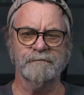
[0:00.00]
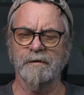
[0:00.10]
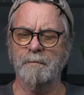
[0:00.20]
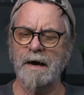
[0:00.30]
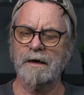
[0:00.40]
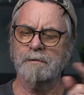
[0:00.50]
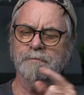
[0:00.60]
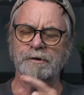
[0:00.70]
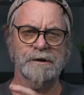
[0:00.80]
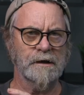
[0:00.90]
from the Mac and
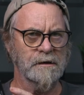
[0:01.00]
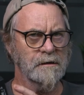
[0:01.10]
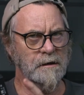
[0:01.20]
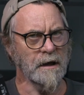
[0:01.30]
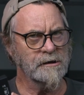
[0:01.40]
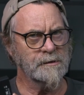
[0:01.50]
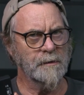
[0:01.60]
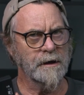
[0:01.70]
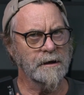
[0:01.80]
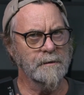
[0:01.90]
put it into the
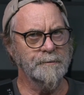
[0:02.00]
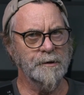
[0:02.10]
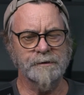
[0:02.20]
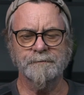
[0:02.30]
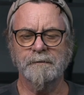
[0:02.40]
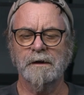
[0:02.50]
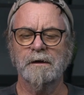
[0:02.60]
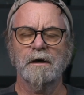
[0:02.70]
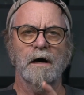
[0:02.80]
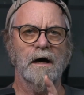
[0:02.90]
HDMI input.
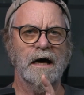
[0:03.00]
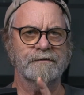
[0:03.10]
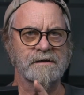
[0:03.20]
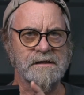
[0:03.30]
I have it